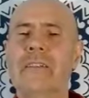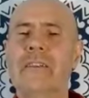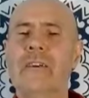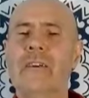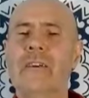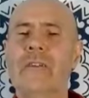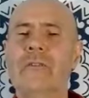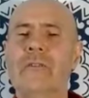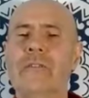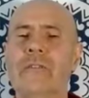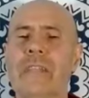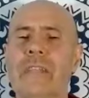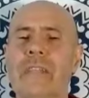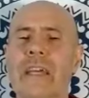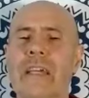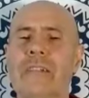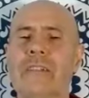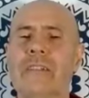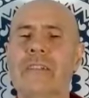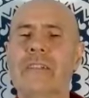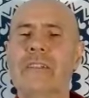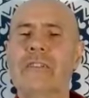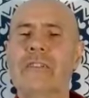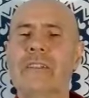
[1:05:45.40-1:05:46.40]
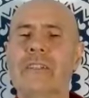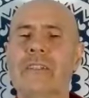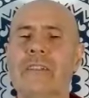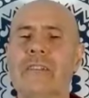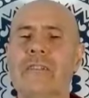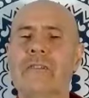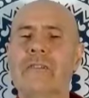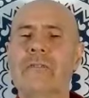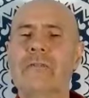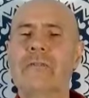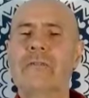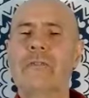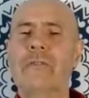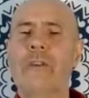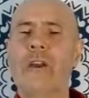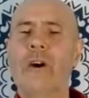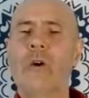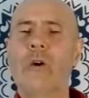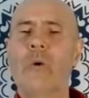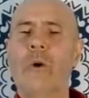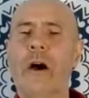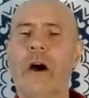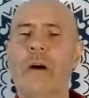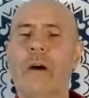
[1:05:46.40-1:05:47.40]
those energies
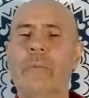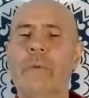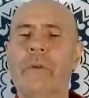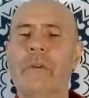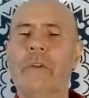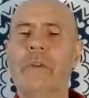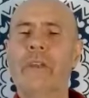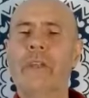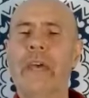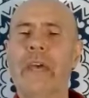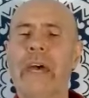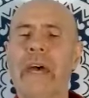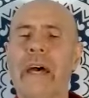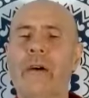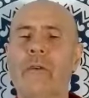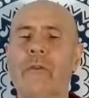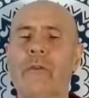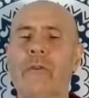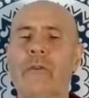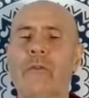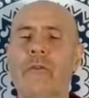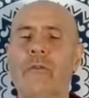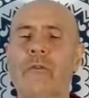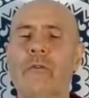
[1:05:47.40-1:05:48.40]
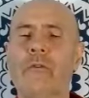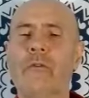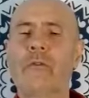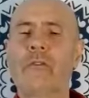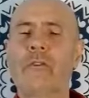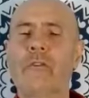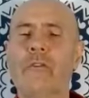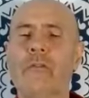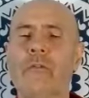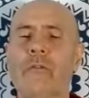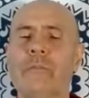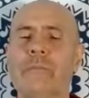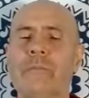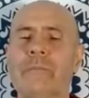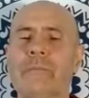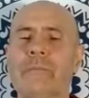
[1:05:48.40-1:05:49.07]
flow up and down through you.